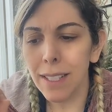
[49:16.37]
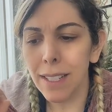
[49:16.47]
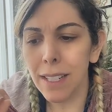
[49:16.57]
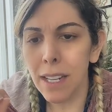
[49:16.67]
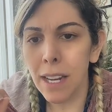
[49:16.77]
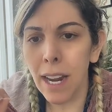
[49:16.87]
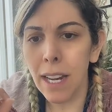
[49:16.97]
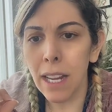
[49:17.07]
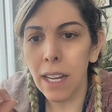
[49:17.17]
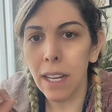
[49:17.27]
died
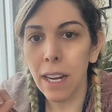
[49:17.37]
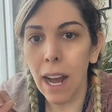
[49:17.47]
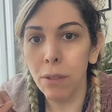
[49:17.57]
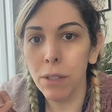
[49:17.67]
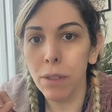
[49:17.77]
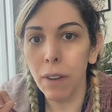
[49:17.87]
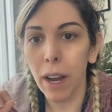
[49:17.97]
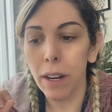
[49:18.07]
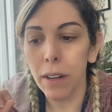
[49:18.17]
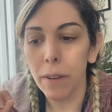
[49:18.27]
1680 in a
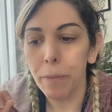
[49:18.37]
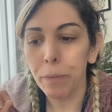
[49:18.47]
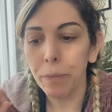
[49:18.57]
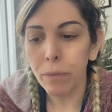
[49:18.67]
house fire.